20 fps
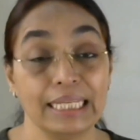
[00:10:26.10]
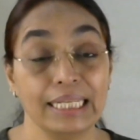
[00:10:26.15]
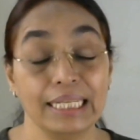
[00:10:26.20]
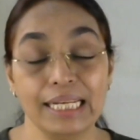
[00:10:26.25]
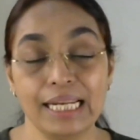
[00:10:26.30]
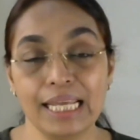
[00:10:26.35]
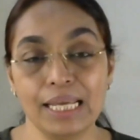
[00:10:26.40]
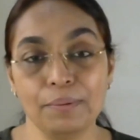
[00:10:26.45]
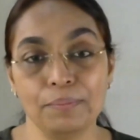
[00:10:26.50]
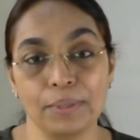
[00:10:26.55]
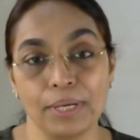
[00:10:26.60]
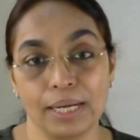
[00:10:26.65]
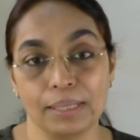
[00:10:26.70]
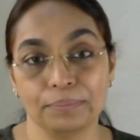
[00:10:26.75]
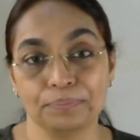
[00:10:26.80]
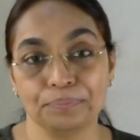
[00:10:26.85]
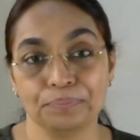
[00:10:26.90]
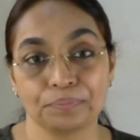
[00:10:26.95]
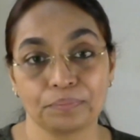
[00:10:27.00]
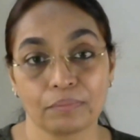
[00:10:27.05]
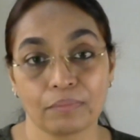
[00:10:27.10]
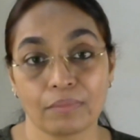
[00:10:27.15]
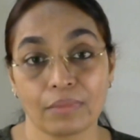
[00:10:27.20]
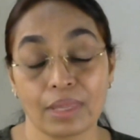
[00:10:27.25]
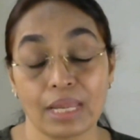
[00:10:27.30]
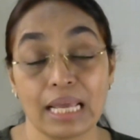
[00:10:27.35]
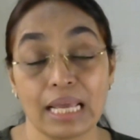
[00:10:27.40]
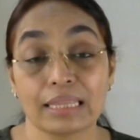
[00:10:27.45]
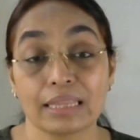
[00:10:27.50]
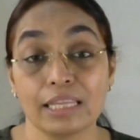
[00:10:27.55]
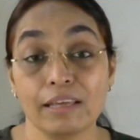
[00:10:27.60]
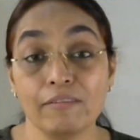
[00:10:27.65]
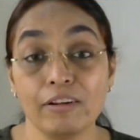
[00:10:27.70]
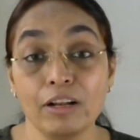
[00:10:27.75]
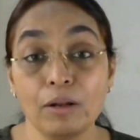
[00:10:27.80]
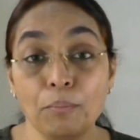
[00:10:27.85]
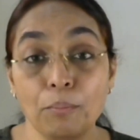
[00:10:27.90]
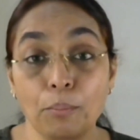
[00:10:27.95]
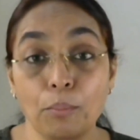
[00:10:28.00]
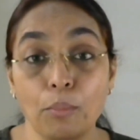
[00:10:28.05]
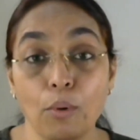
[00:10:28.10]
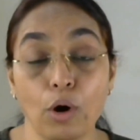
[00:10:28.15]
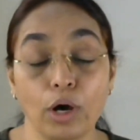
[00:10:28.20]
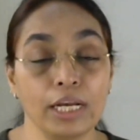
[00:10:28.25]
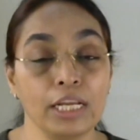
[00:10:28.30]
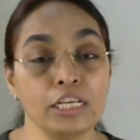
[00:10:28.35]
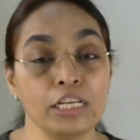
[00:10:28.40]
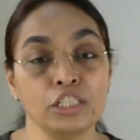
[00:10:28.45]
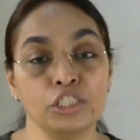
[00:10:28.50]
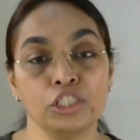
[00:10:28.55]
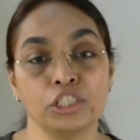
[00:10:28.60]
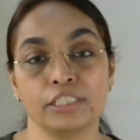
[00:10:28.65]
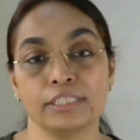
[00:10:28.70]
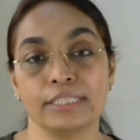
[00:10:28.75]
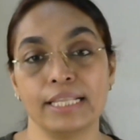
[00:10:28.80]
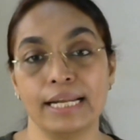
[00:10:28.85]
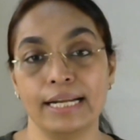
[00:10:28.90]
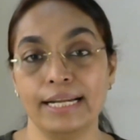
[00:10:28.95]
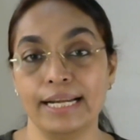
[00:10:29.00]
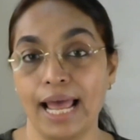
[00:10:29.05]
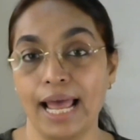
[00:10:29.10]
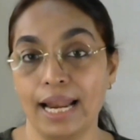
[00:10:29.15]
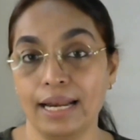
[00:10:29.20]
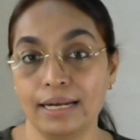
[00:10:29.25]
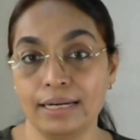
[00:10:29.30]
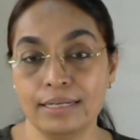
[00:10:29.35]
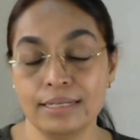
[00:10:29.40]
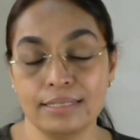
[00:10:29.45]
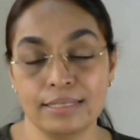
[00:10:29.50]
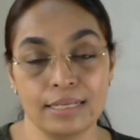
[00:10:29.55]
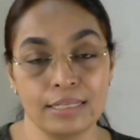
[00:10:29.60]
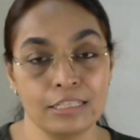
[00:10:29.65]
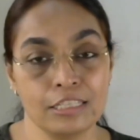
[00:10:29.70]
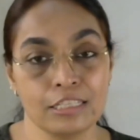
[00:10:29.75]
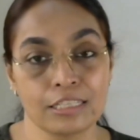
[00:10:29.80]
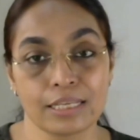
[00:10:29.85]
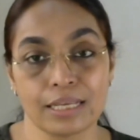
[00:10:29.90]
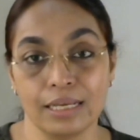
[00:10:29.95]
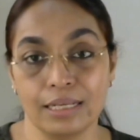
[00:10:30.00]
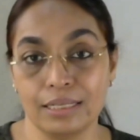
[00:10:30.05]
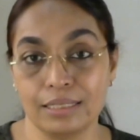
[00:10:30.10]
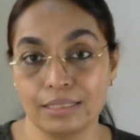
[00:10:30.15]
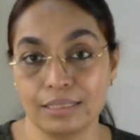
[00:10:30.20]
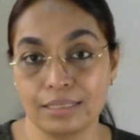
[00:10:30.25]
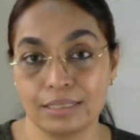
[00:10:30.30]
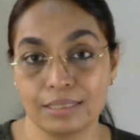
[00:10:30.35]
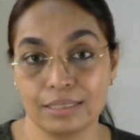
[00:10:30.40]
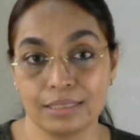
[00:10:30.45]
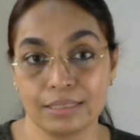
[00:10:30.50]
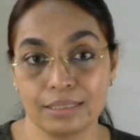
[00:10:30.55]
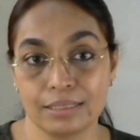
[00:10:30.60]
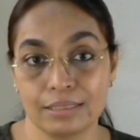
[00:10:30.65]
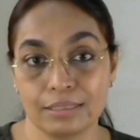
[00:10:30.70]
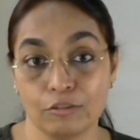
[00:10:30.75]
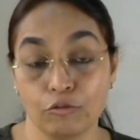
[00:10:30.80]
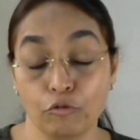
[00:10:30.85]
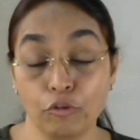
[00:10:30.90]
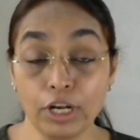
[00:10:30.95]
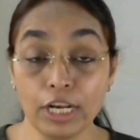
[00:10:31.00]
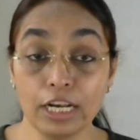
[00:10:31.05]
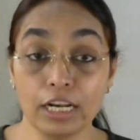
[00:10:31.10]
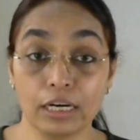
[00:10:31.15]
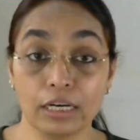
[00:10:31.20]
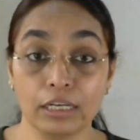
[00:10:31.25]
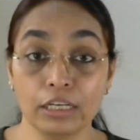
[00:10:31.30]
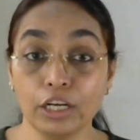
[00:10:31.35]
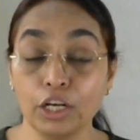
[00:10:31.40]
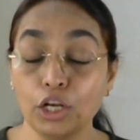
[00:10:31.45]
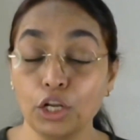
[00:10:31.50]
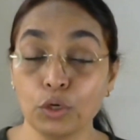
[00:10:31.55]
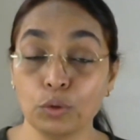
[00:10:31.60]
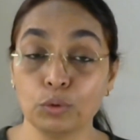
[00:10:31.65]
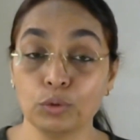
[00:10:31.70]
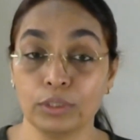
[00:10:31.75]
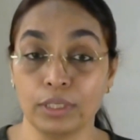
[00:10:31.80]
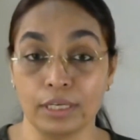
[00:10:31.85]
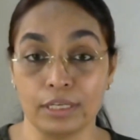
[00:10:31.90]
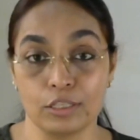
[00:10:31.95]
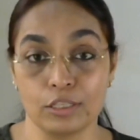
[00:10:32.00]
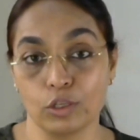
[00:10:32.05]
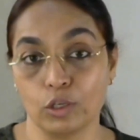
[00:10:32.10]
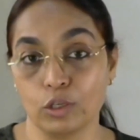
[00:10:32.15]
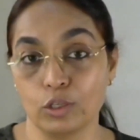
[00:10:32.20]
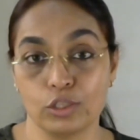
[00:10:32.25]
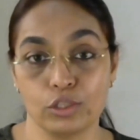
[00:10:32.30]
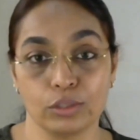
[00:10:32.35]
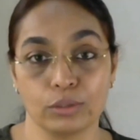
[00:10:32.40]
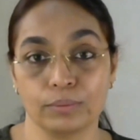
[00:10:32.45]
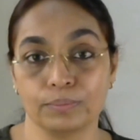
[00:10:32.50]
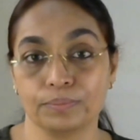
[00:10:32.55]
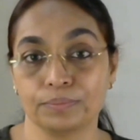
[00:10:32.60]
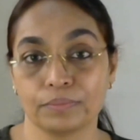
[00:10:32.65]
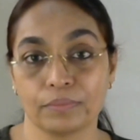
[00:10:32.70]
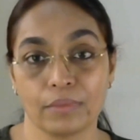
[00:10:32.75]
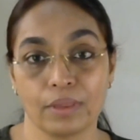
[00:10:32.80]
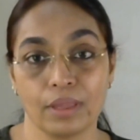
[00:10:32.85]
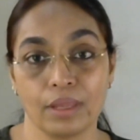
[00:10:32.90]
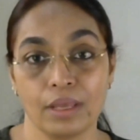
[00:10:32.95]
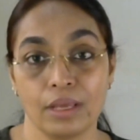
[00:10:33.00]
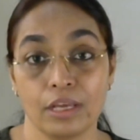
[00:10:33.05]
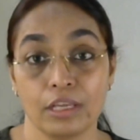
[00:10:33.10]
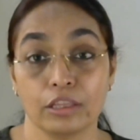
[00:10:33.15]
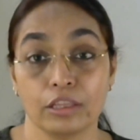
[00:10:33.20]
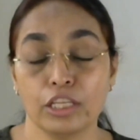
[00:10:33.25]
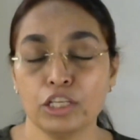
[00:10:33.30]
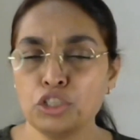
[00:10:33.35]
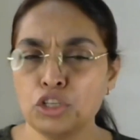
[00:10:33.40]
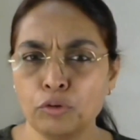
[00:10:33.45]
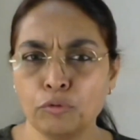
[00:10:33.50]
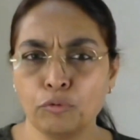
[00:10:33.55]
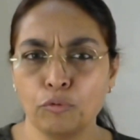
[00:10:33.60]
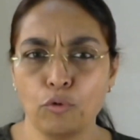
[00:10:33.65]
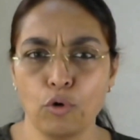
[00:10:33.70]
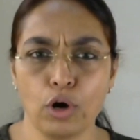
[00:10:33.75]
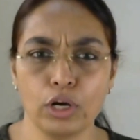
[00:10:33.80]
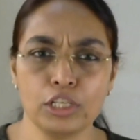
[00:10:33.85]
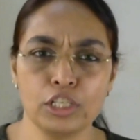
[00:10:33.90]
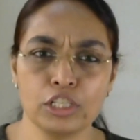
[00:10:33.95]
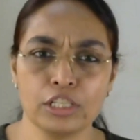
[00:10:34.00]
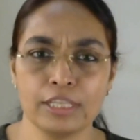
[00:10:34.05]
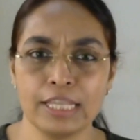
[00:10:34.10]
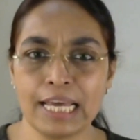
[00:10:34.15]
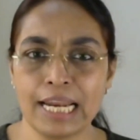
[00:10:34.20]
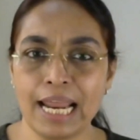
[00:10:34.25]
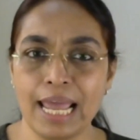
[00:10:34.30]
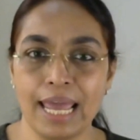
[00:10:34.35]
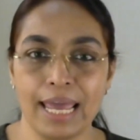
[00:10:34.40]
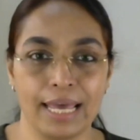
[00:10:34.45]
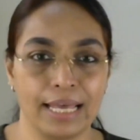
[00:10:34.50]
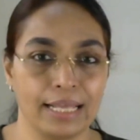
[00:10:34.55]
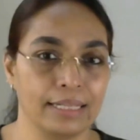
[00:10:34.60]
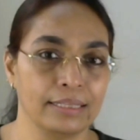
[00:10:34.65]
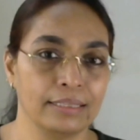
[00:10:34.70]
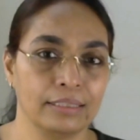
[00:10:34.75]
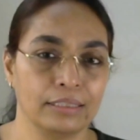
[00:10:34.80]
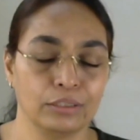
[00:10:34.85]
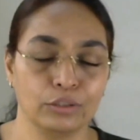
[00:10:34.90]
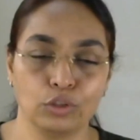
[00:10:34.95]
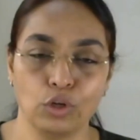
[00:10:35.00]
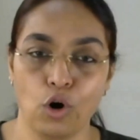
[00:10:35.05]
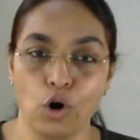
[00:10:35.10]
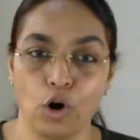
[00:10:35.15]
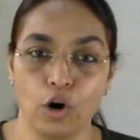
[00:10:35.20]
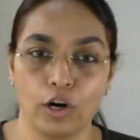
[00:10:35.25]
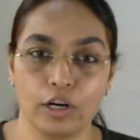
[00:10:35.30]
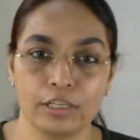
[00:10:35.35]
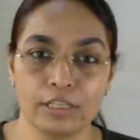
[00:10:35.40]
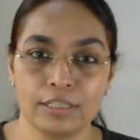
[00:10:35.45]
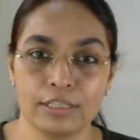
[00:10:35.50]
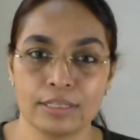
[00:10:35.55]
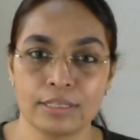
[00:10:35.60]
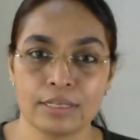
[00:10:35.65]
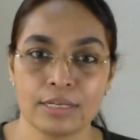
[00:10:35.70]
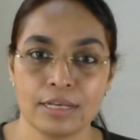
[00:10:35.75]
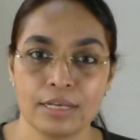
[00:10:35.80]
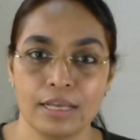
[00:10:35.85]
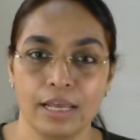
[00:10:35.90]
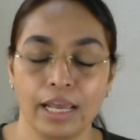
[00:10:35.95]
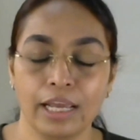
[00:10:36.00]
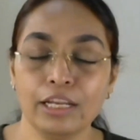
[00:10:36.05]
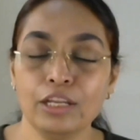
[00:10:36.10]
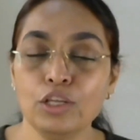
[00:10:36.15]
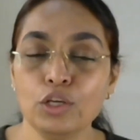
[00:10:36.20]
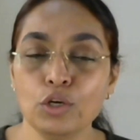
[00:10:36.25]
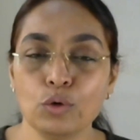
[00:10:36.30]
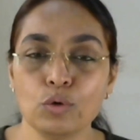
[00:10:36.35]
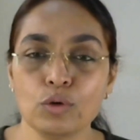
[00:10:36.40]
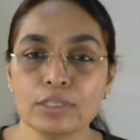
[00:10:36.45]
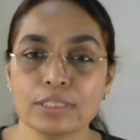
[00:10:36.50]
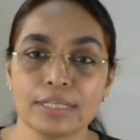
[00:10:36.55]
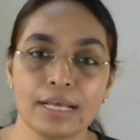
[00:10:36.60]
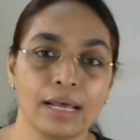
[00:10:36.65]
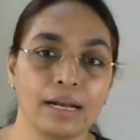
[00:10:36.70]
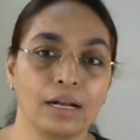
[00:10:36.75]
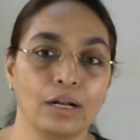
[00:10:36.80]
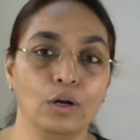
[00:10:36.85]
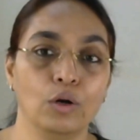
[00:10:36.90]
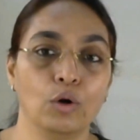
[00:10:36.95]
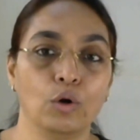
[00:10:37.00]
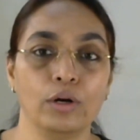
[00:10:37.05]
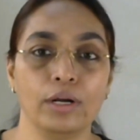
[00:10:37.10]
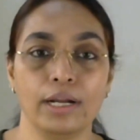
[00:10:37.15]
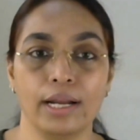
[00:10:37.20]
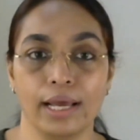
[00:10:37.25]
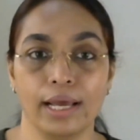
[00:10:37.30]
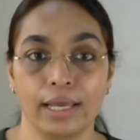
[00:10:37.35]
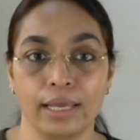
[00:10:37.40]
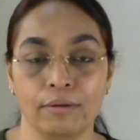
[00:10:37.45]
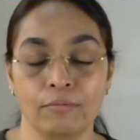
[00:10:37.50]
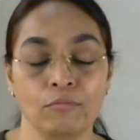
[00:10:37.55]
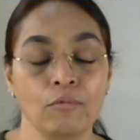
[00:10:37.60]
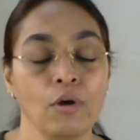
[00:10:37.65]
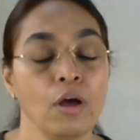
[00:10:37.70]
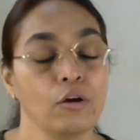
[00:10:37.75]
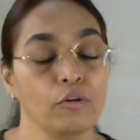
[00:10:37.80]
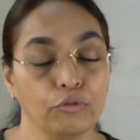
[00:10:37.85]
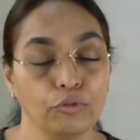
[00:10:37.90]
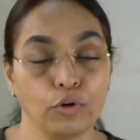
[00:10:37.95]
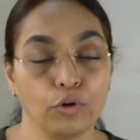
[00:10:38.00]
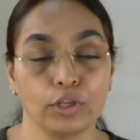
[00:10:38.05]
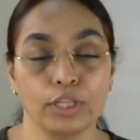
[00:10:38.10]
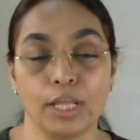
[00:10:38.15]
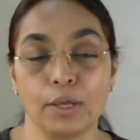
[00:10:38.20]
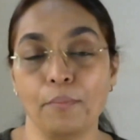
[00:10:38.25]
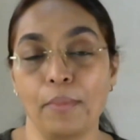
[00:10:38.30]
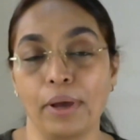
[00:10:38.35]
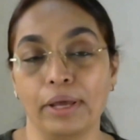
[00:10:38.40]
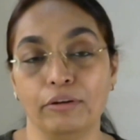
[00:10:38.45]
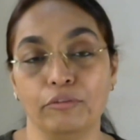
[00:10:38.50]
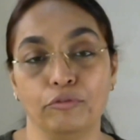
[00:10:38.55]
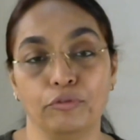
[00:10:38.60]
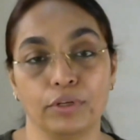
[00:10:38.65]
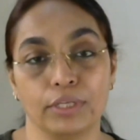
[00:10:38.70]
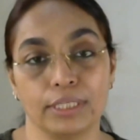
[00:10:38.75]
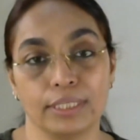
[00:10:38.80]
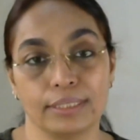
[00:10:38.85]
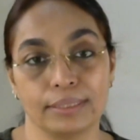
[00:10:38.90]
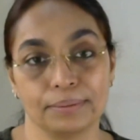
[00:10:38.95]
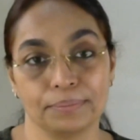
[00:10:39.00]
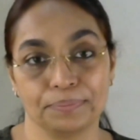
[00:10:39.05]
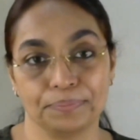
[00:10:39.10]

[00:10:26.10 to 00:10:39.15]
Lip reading: Libra, they will polish their talents and skills, will learn new things also. They should watch their health, thoughts, and use their alone time for their benefit.